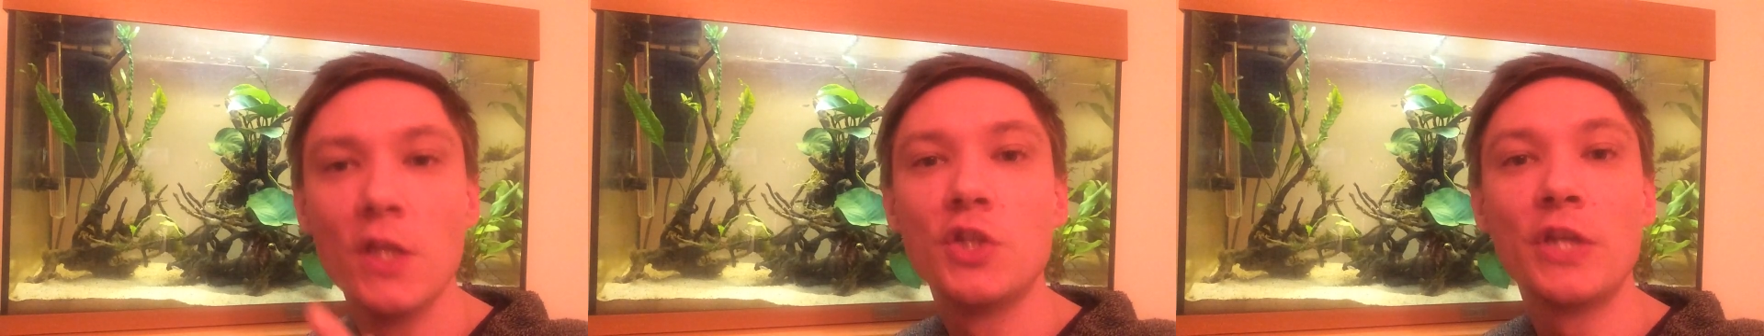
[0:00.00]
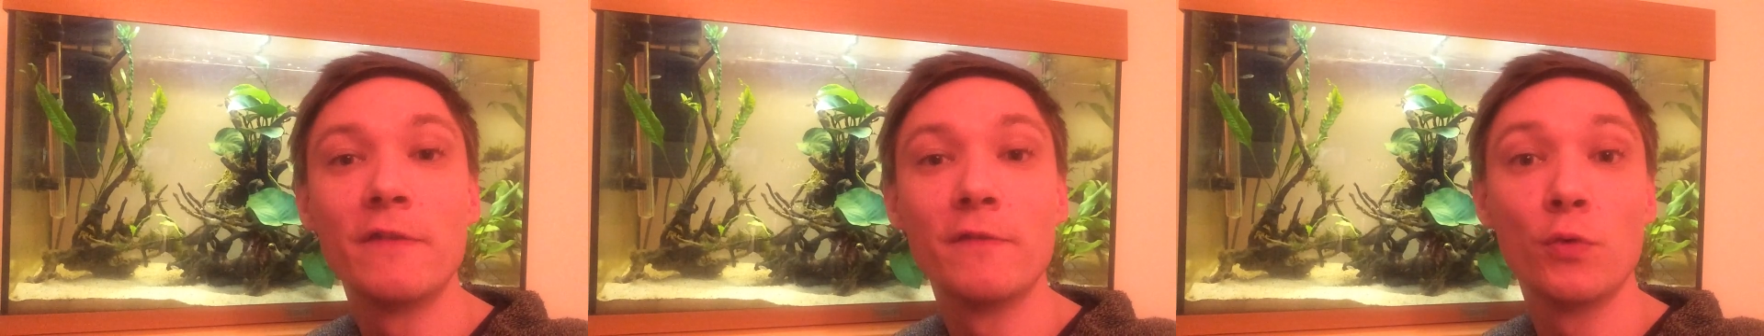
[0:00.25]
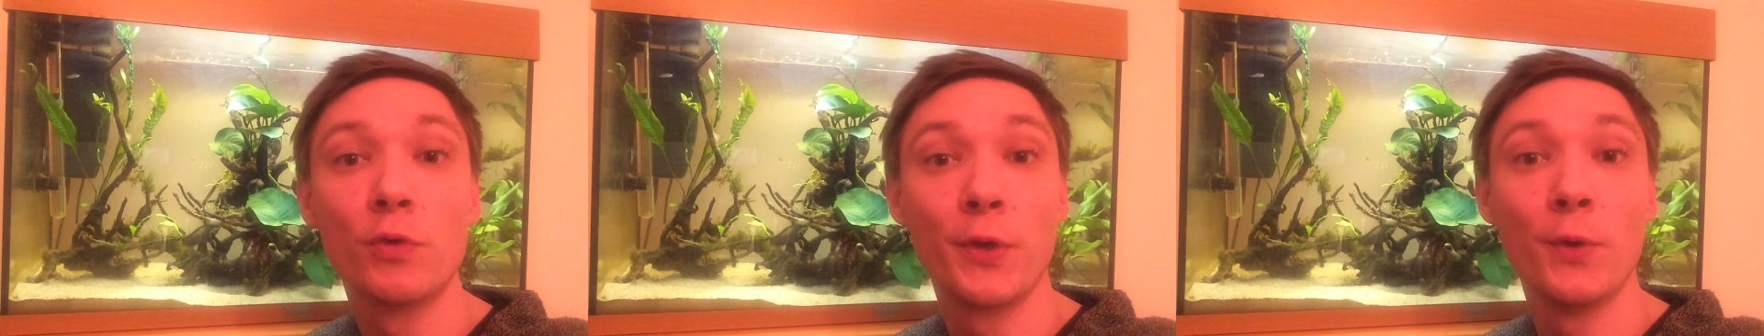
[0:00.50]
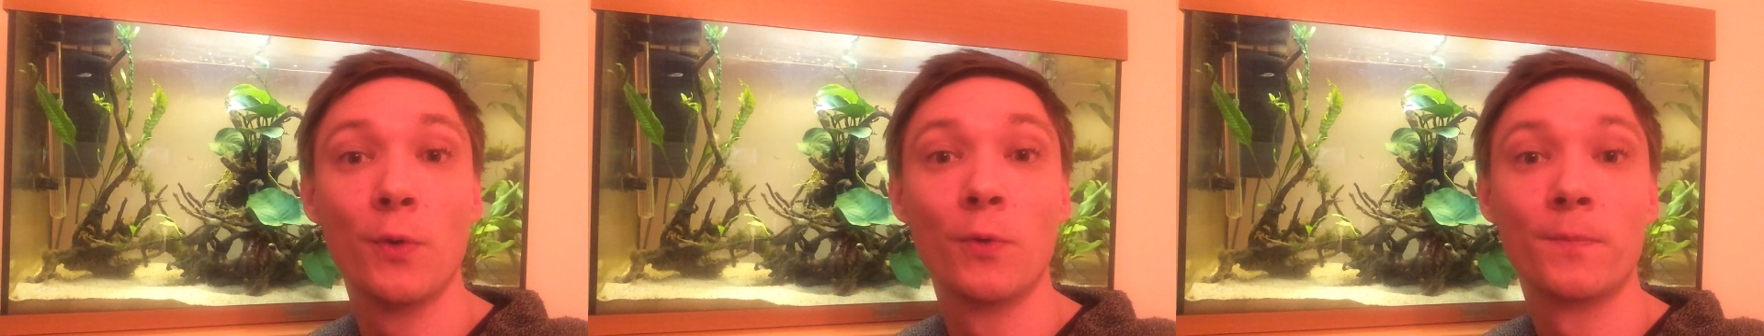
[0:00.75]
General
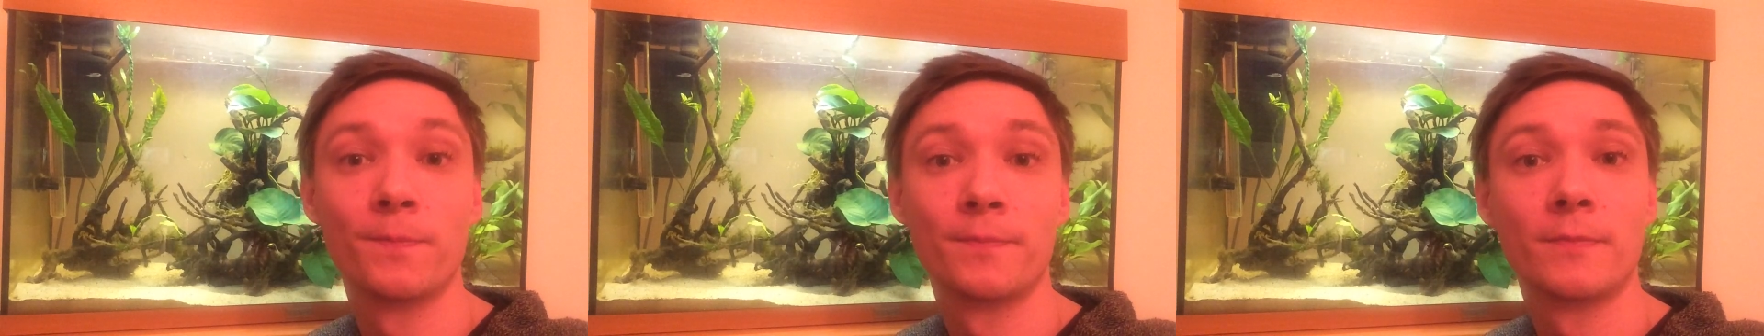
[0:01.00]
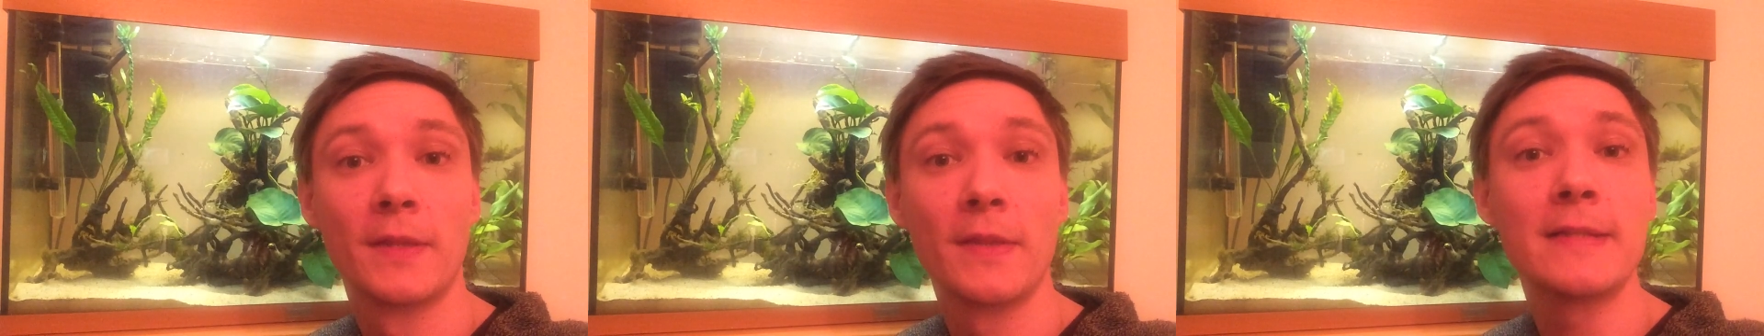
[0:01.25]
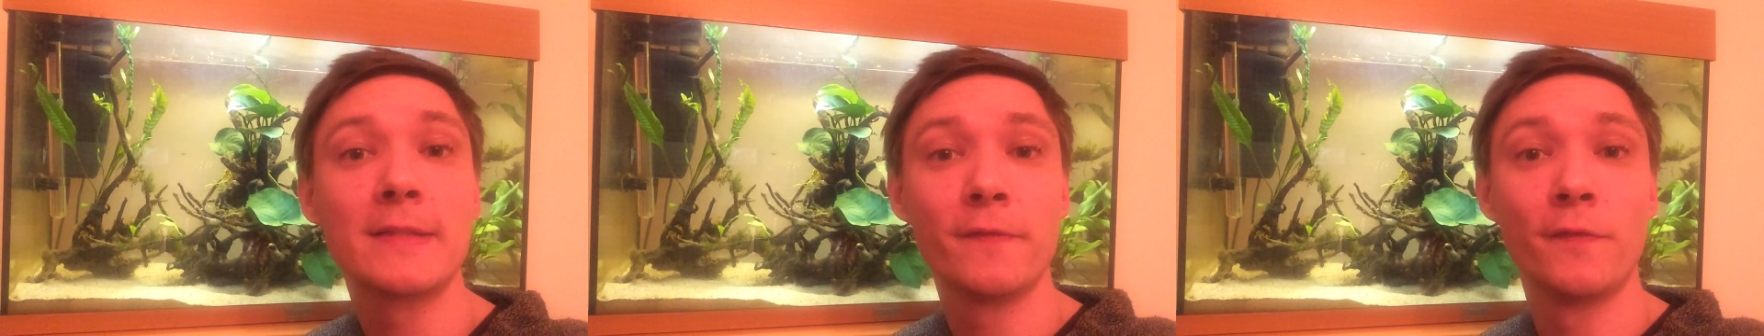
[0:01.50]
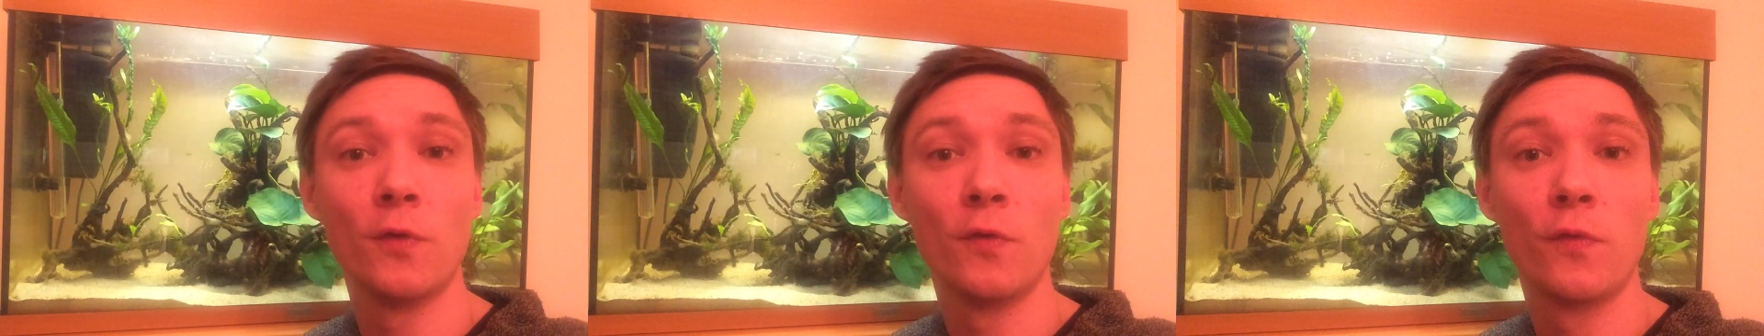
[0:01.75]
Cure. That's the
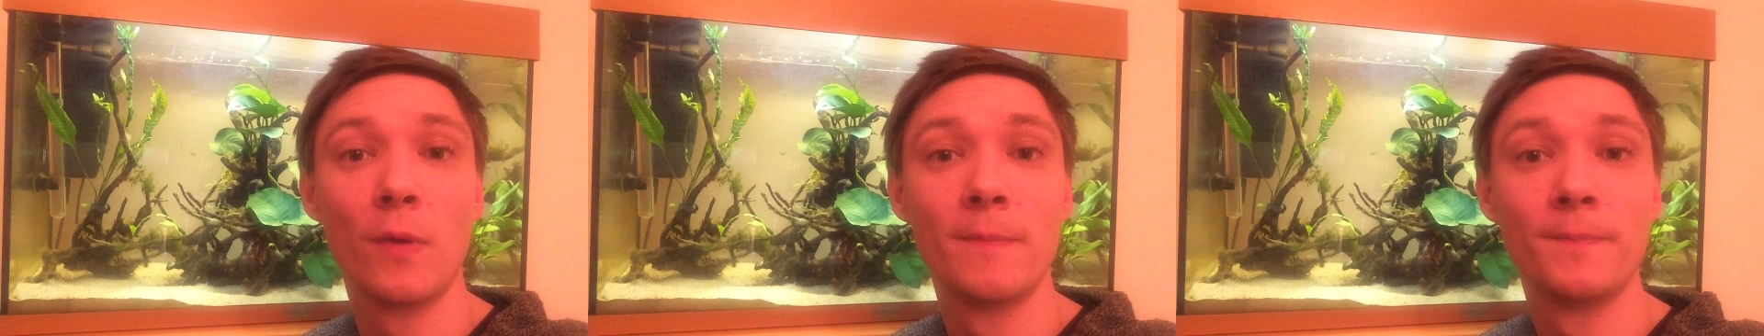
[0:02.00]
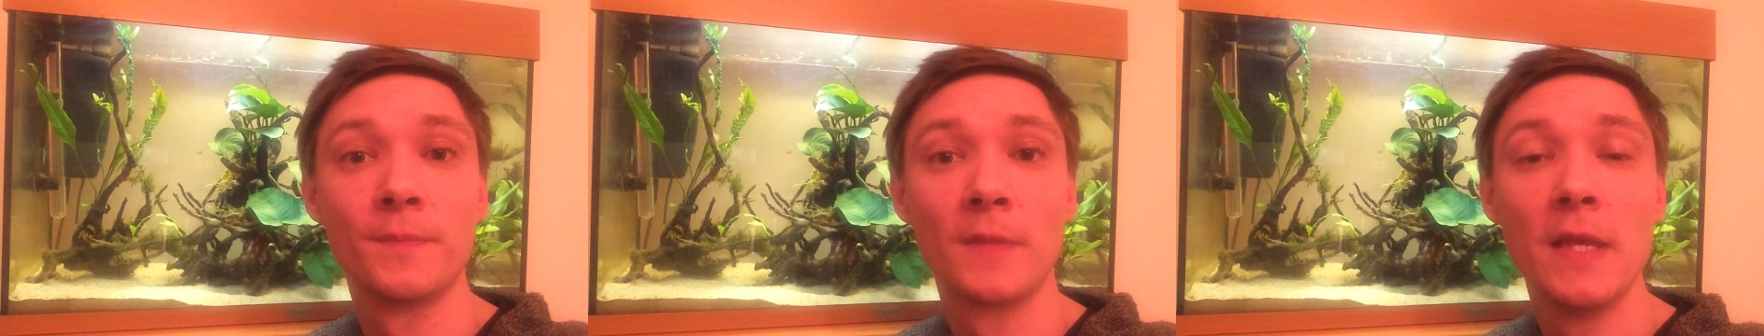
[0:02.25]
fourth one.